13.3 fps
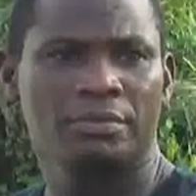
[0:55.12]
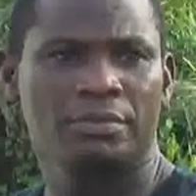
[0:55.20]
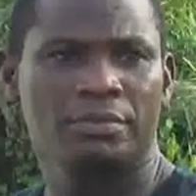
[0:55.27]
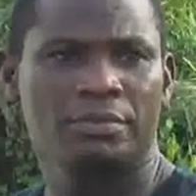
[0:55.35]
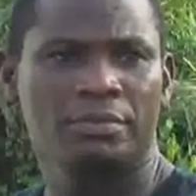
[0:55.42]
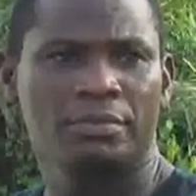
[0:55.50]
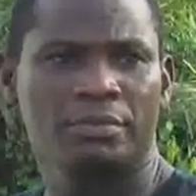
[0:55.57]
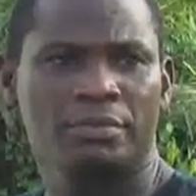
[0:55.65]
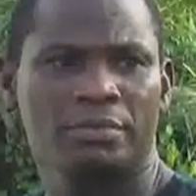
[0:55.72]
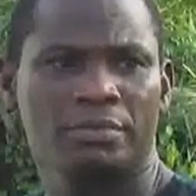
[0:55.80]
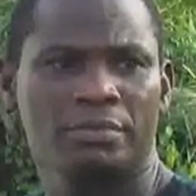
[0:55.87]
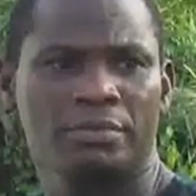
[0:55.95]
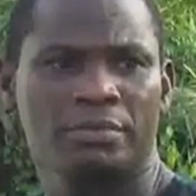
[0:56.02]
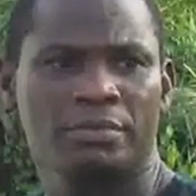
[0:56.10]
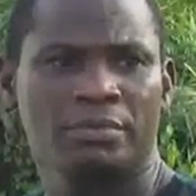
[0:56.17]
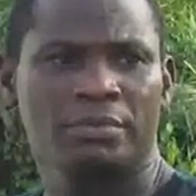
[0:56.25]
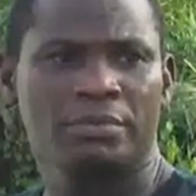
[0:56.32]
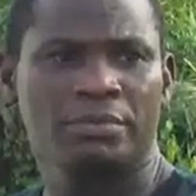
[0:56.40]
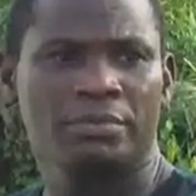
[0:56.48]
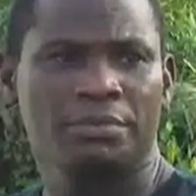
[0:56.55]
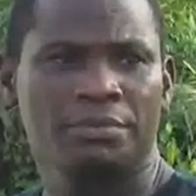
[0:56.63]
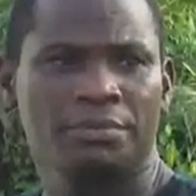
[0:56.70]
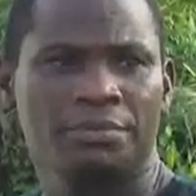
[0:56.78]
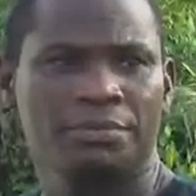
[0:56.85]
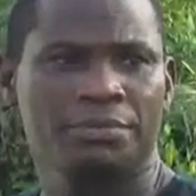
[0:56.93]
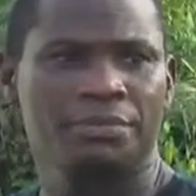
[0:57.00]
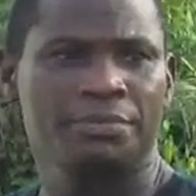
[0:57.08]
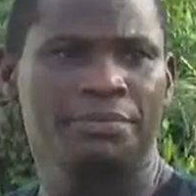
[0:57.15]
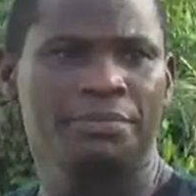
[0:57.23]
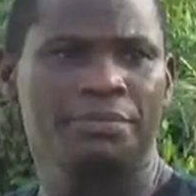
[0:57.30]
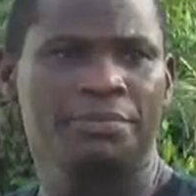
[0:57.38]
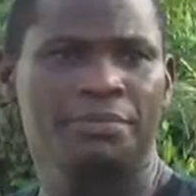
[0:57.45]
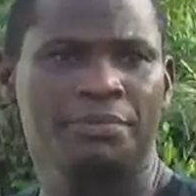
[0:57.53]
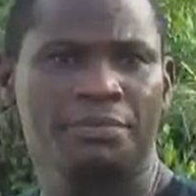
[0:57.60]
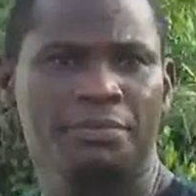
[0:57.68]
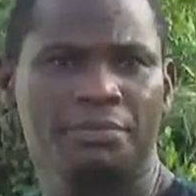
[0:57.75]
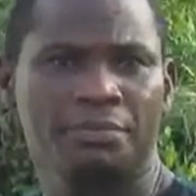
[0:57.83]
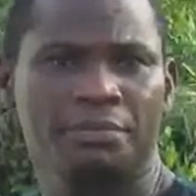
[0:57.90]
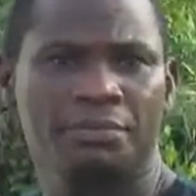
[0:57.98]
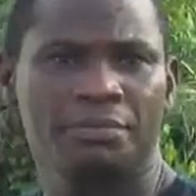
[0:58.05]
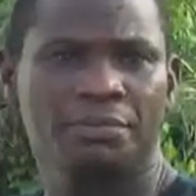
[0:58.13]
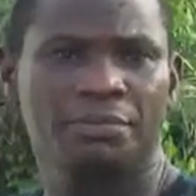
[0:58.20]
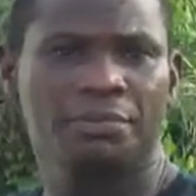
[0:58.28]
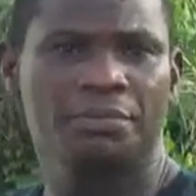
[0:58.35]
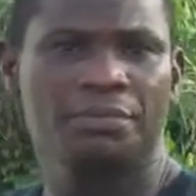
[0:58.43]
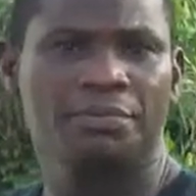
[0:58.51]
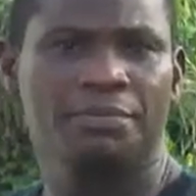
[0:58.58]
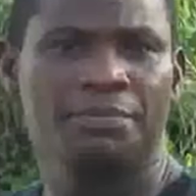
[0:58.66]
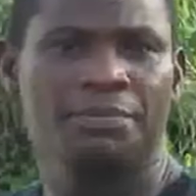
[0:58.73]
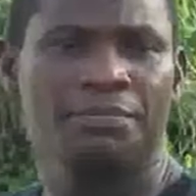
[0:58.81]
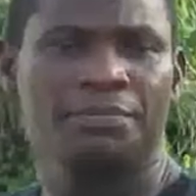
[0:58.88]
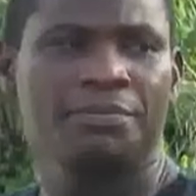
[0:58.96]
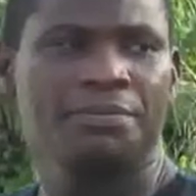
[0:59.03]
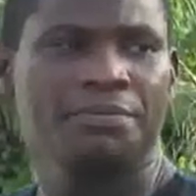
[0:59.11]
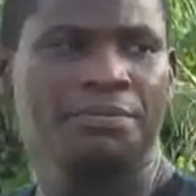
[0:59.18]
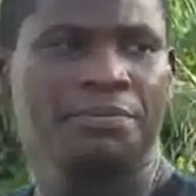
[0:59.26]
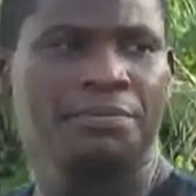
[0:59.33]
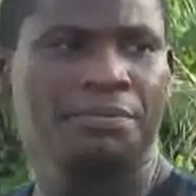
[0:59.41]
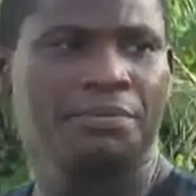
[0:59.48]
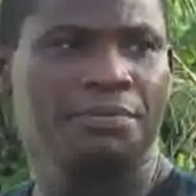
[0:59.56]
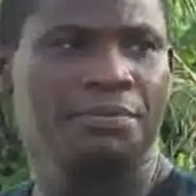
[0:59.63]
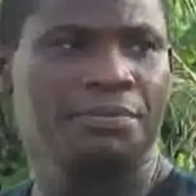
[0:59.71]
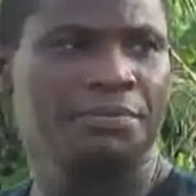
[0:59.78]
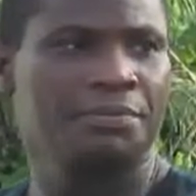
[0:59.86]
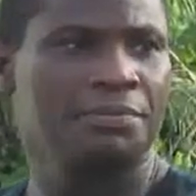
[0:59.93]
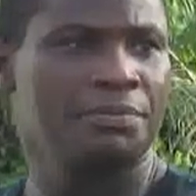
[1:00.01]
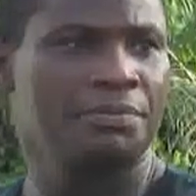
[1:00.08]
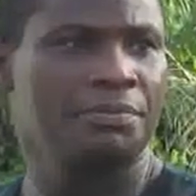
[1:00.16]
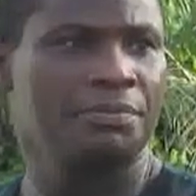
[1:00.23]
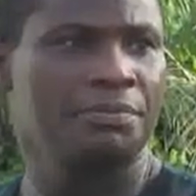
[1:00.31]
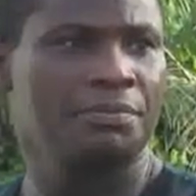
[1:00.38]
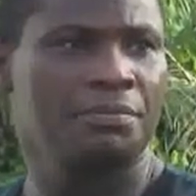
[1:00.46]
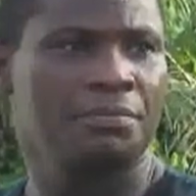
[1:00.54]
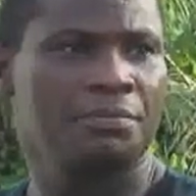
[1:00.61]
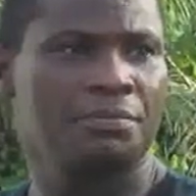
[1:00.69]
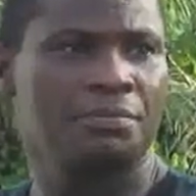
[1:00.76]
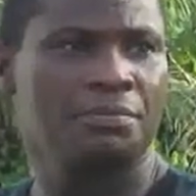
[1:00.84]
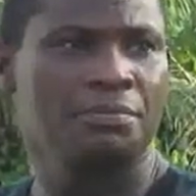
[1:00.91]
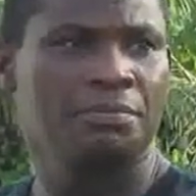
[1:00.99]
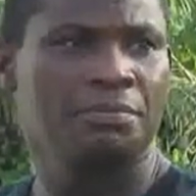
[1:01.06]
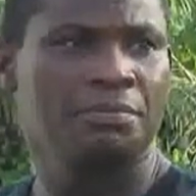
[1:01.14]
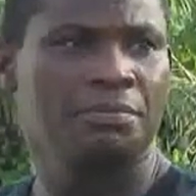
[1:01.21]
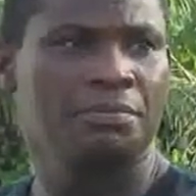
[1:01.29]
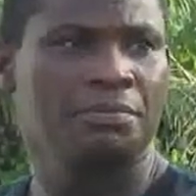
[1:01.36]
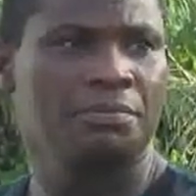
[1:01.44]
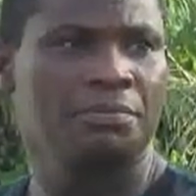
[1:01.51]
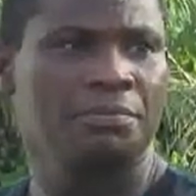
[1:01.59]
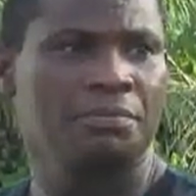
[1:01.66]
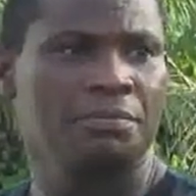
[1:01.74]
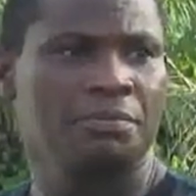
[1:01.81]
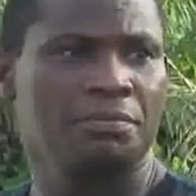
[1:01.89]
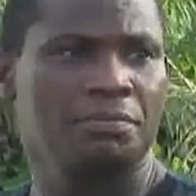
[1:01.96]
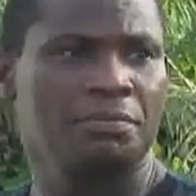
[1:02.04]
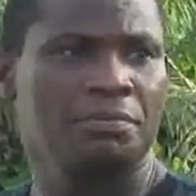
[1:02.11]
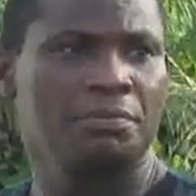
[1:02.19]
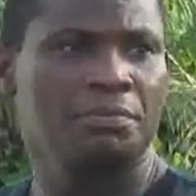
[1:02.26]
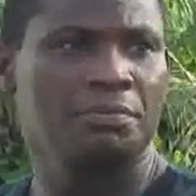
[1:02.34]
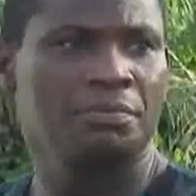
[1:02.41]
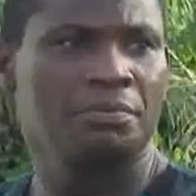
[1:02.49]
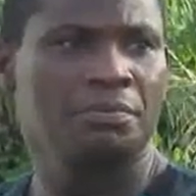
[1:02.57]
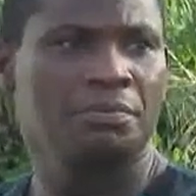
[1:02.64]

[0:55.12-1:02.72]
No words are spoken by the person on screen.